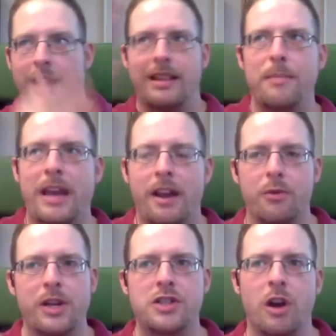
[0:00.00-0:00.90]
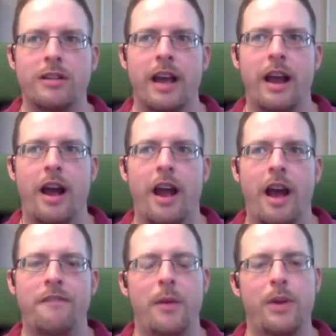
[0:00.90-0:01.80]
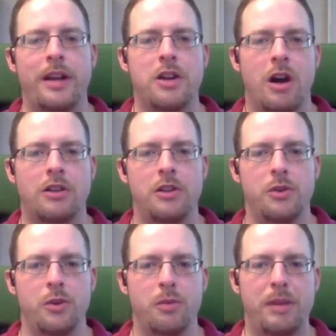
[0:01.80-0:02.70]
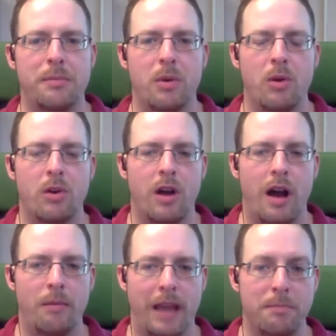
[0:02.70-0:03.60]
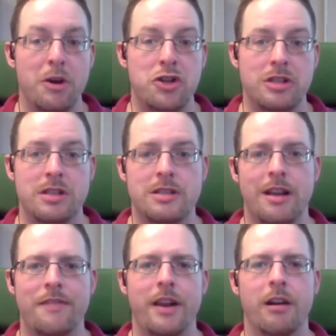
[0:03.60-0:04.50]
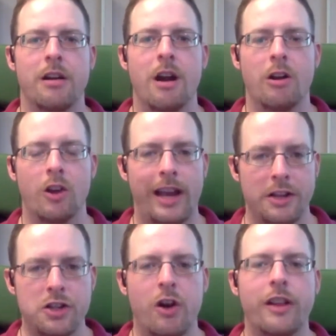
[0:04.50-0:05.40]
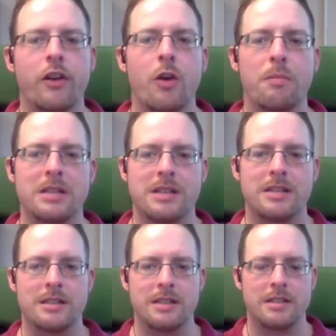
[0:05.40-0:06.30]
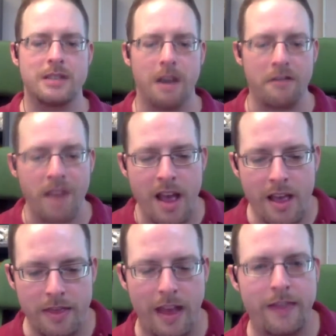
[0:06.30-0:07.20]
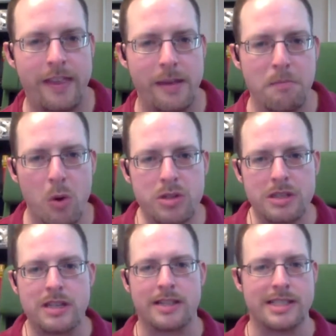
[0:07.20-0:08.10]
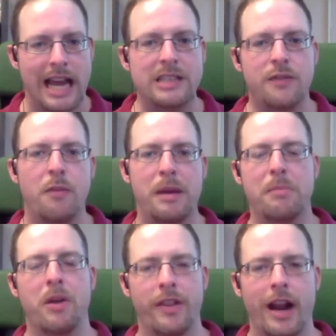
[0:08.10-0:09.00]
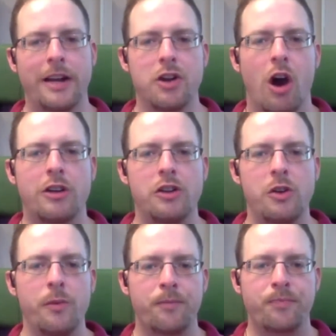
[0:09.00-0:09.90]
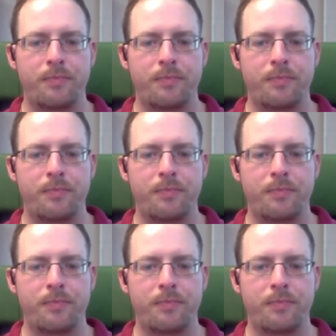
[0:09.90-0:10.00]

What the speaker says: let me kind of restart that. I find when I talk to people like merchants and stuff that are looking at starting their own businesses and stuff, that the most successful people that I talk to